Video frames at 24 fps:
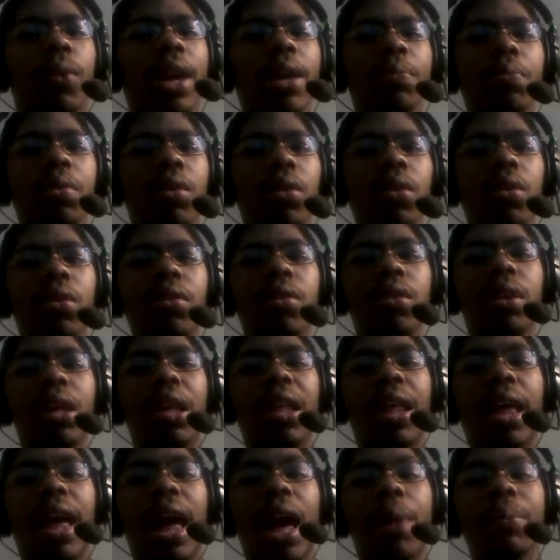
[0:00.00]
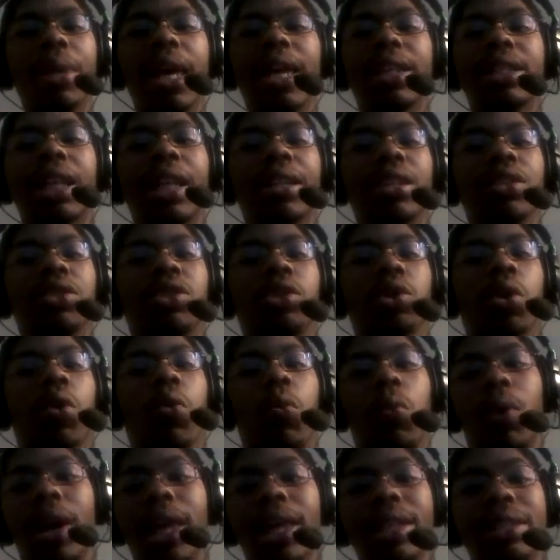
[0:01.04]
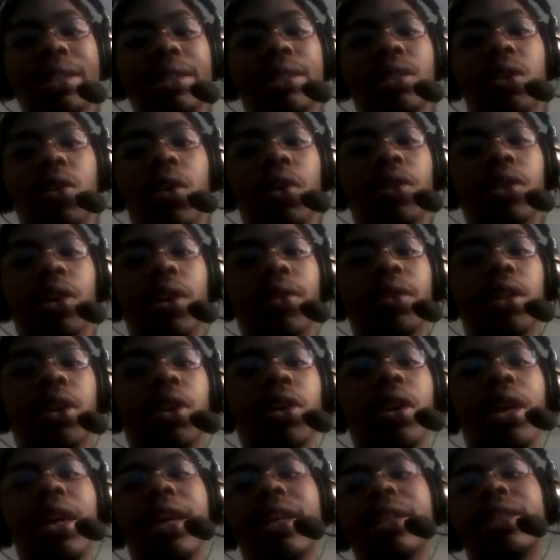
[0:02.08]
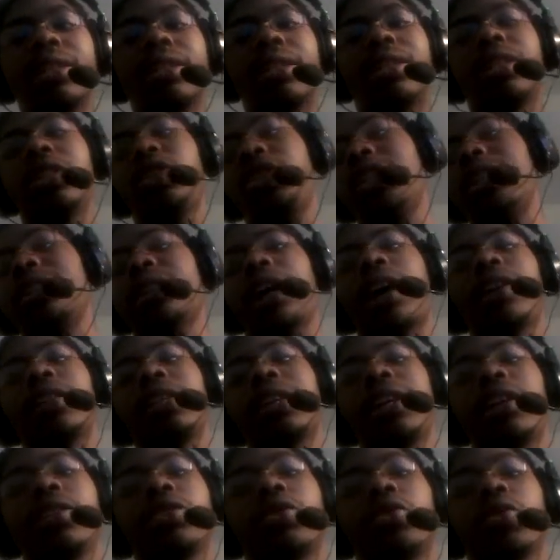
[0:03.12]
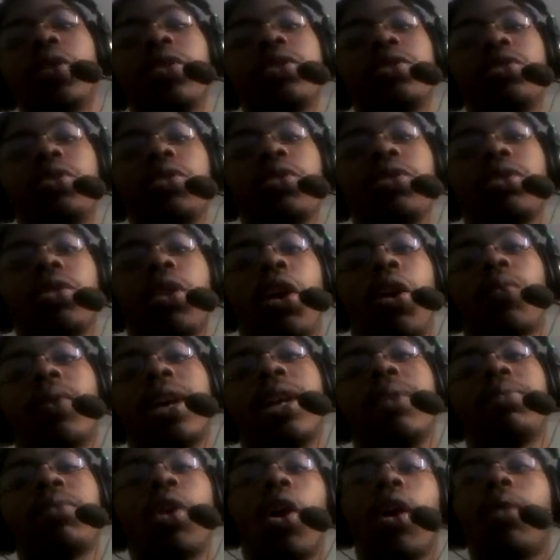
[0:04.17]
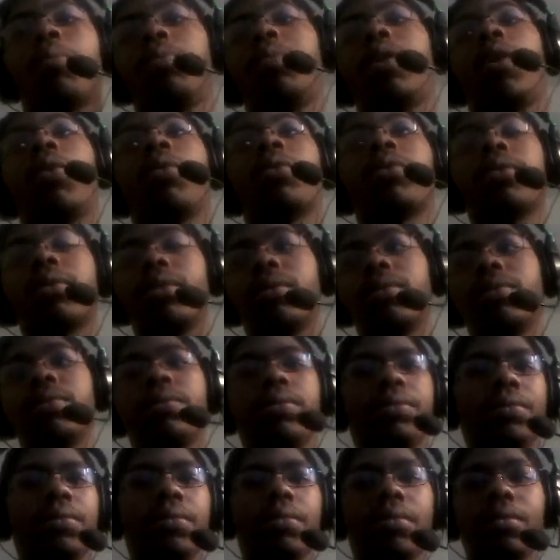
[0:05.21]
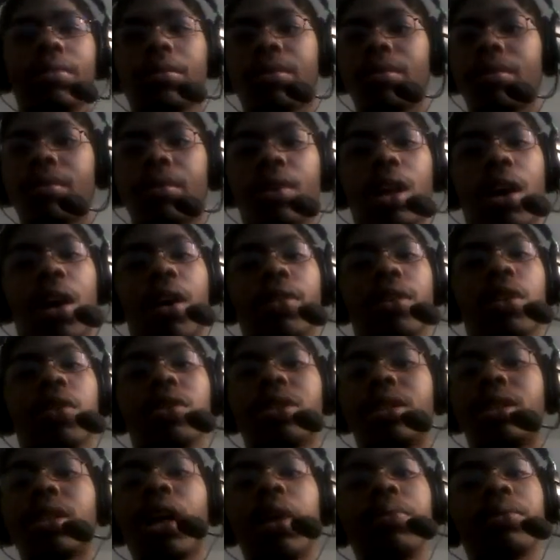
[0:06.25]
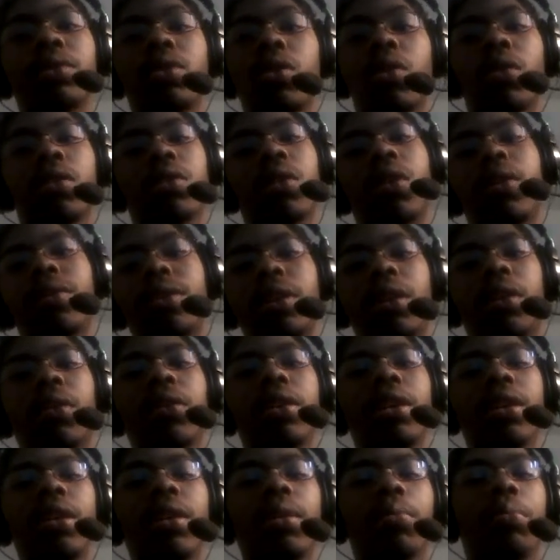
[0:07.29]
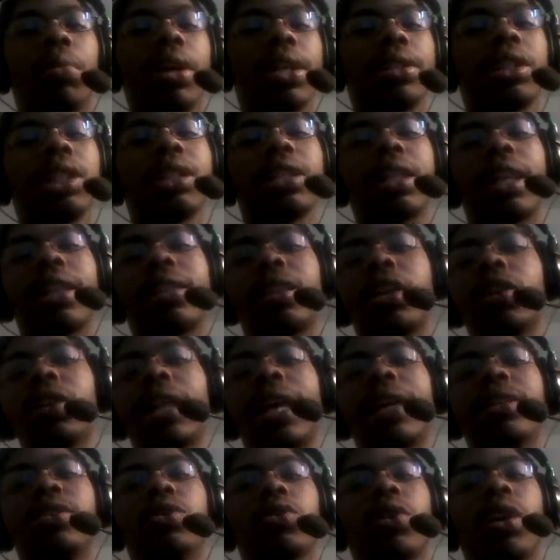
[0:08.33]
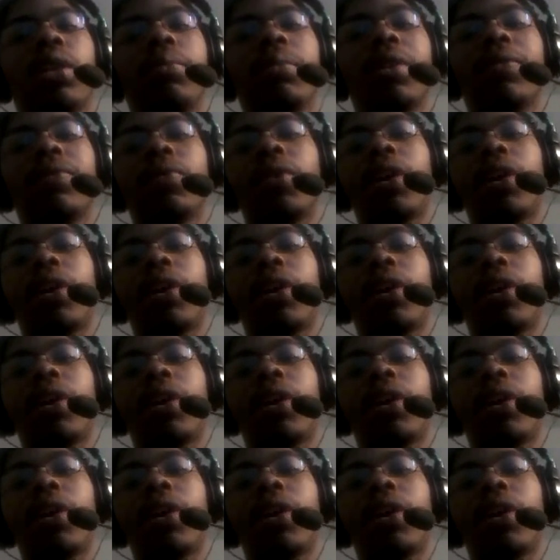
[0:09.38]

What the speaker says: her. I'm not exactly sure what's going on there. She's either getting tortured or raped, or both. I don't know. Something's going on there. But they're like screaming for